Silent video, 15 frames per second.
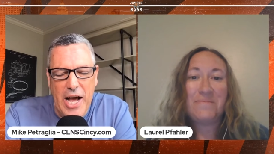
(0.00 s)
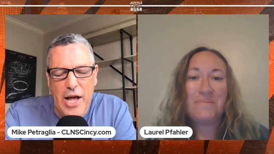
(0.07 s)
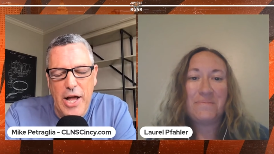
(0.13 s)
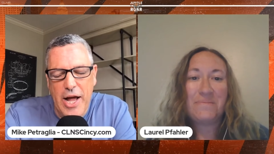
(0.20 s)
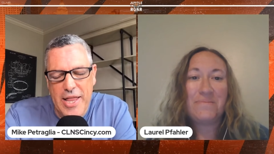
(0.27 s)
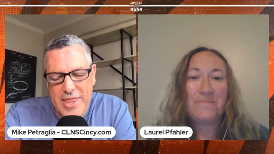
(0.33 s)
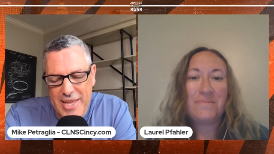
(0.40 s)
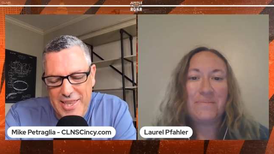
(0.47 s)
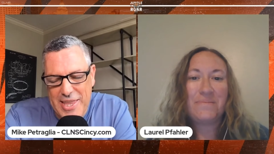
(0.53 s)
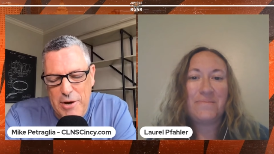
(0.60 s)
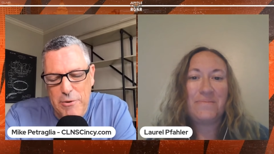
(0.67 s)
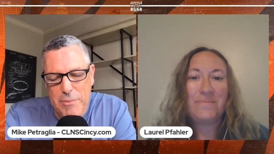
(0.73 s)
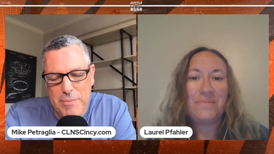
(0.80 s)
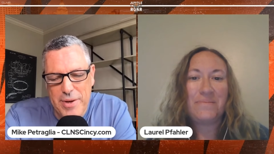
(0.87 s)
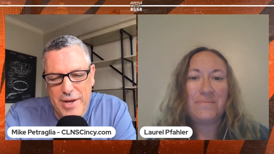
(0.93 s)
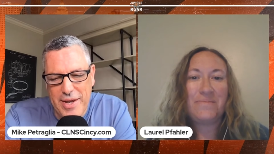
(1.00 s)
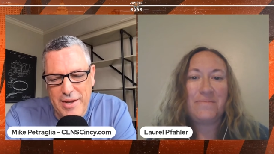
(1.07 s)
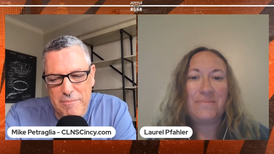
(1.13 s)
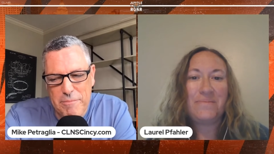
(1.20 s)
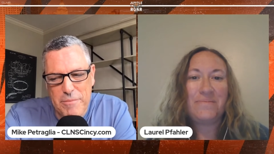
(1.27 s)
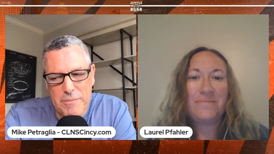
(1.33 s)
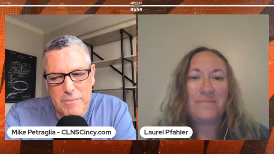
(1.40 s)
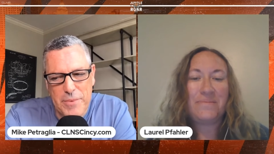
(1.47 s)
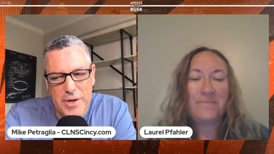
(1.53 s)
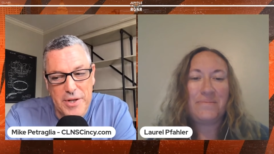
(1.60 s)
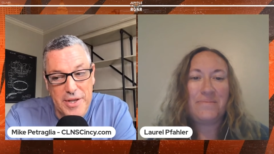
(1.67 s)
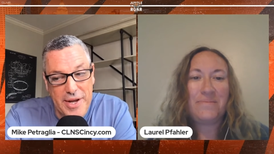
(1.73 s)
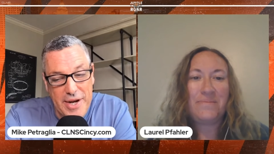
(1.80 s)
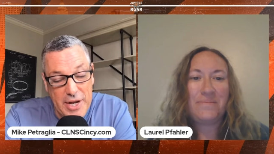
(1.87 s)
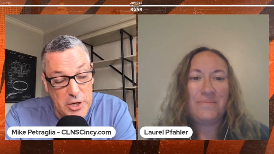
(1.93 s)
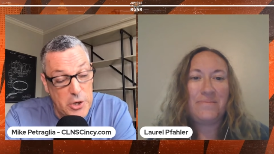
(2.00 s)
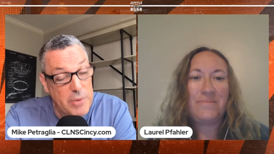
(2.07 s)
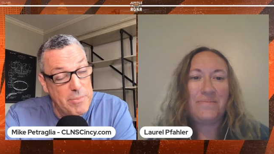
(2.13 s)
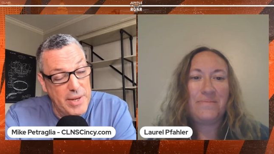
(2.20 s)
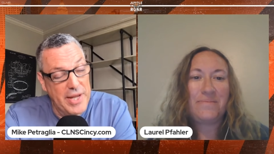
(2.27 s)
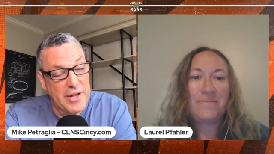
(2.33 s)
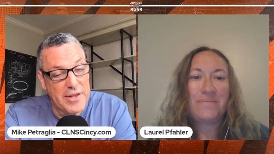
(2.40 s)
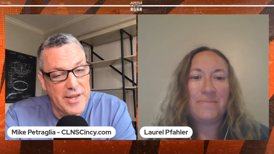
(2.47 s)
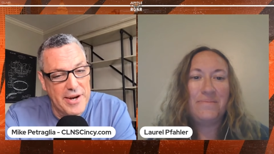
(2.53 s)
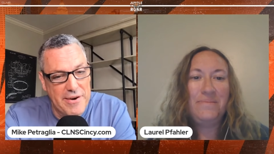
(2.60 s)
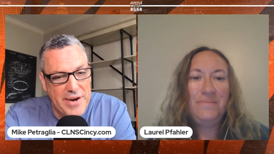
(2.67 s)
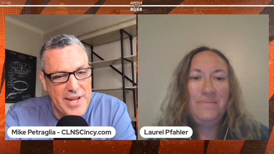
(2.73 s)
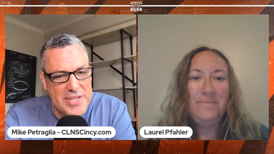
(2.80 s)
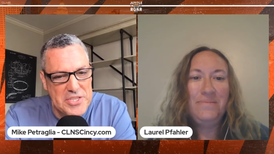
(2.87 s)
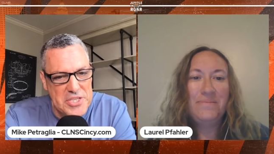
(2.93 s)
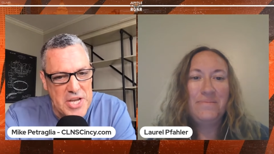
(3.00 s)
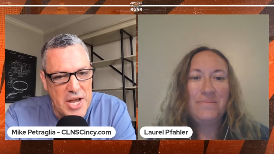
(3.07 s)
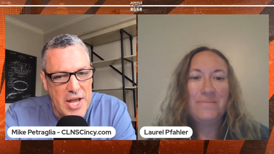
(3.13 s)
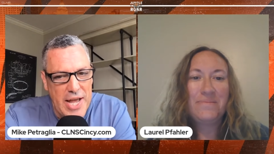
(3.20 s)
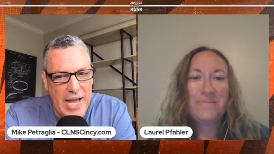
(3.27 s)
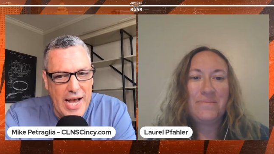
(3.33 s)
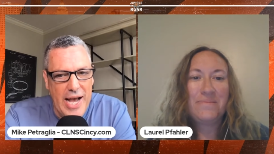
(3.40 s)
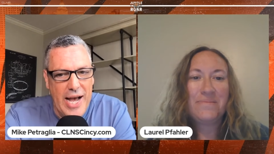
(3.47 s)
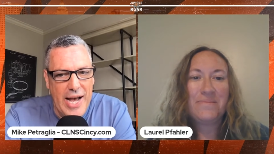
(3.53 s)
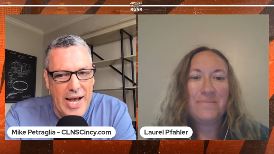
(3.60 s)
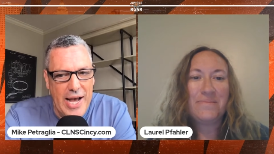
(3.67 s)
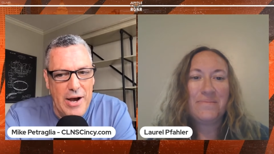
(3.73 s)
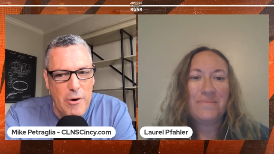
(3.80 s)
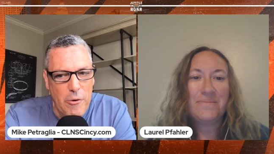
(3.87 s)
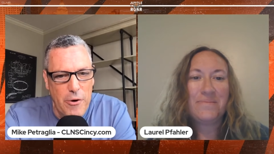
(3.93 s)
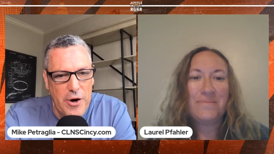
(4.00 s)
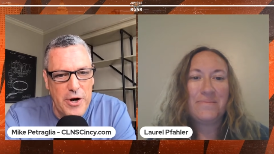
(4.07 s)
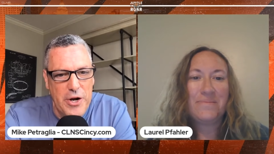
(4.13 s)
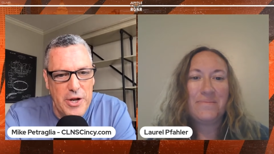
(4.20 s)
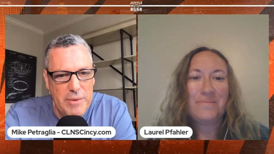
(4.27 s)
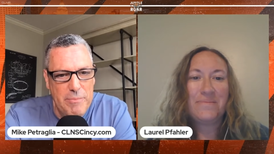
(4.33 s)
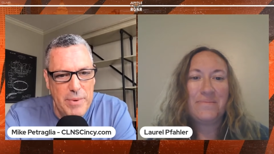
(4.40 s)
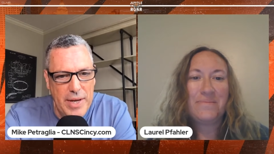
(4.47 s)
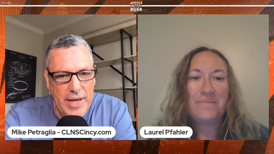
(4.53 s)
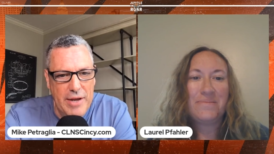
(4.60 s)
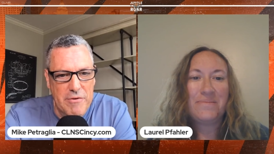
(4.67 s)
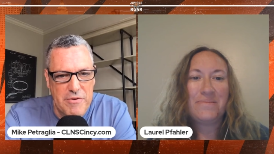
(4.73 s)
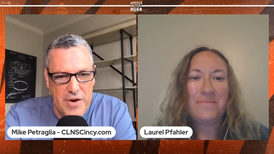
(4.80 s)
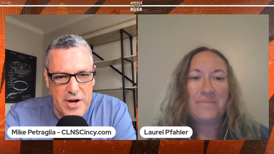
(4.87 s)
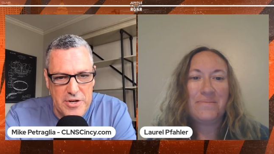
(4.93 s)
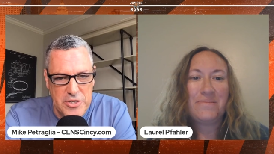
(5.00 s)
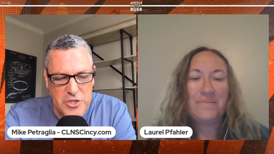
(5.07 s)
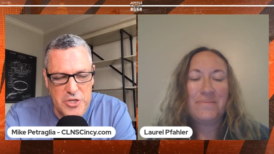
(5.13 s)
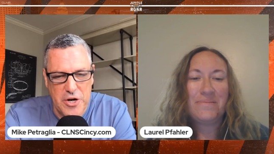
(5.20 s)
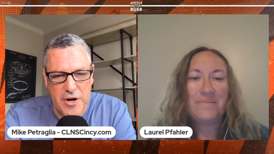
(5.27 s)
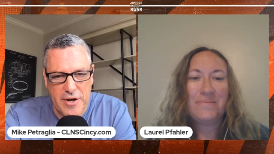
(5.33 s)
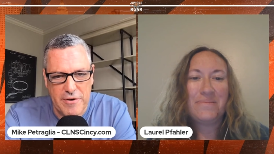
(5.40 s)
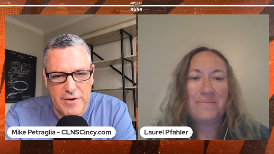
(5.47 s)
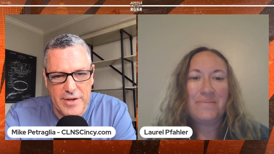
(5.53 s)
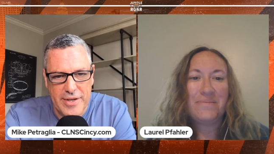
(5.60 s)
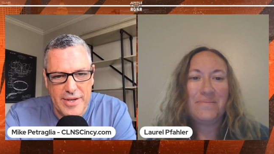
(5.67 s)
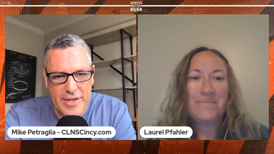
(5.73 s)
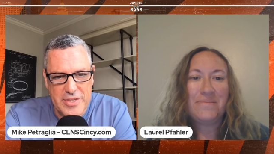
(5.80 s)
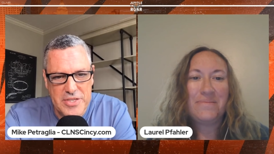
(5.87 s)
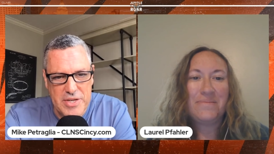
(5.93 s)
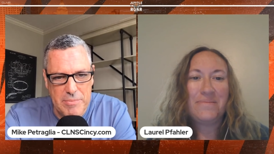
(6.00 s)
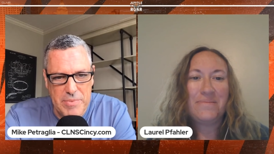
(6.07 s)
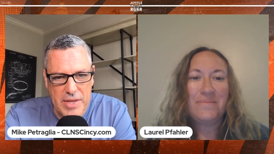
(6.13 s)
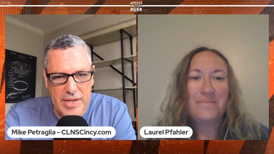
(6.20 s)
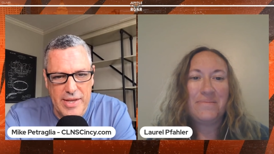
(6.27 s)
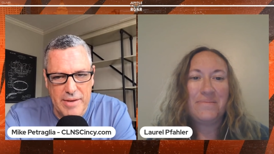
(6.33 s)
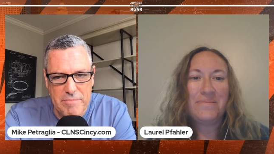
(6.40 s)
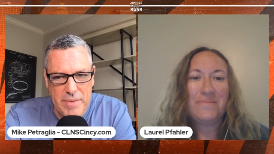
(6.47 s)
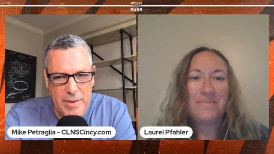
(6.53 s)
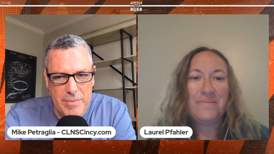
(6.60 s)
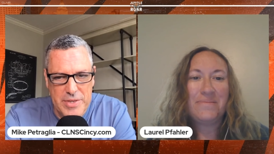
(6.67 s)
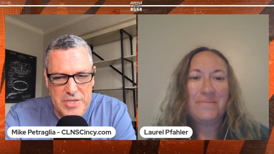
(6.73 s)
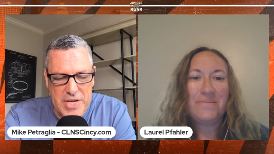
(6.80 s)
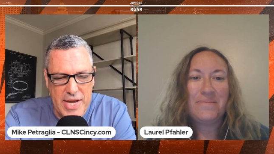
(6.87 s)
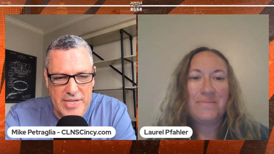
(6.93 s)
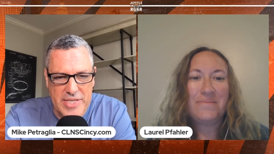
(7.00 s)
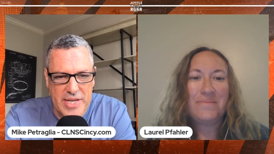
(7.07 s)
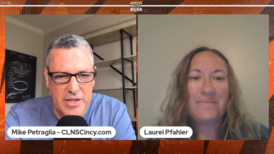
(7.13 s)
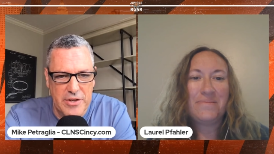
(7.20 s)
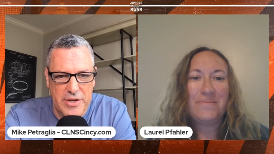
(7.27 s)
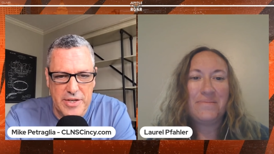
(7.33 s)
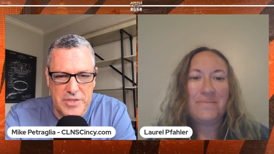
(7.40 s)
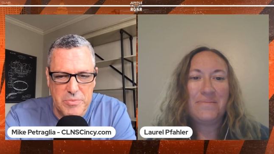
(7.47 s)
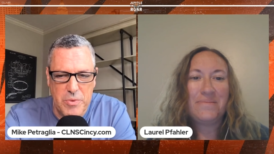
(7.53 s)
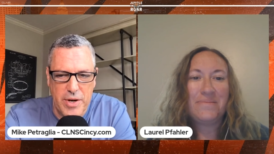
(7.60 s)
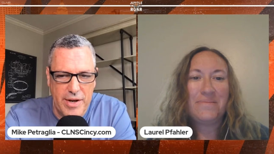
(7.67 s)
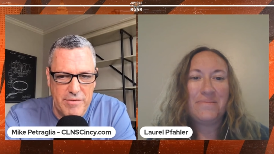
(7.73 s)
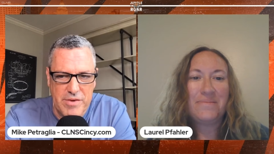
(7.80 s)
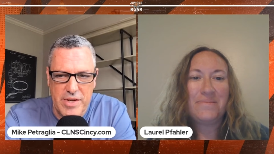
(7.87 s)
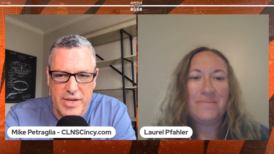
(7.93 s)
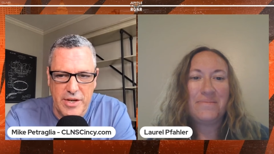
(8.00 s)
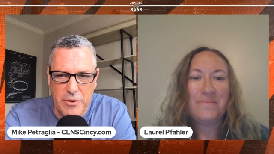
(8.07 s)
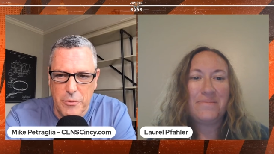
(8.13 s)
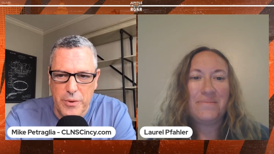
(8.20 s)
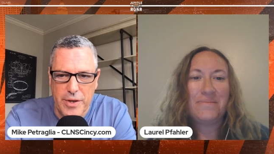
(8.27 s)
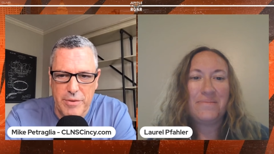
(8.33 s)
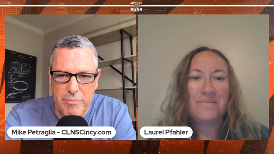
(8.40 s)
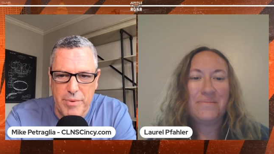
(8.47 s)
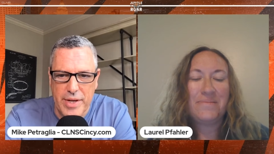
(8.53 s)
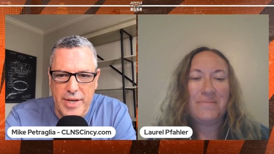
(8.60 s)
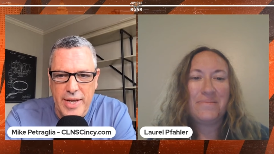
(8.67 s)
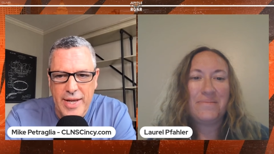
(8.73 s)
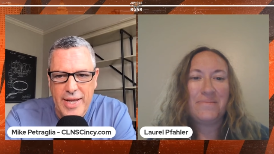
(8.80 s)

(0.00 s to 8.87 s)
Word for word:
Speaker 1: I, I think that would be hilarious. It could be hilarious. Uh, or it could be a fire starter and something that maybe Zac Taylor doesn't want to have to deal with. But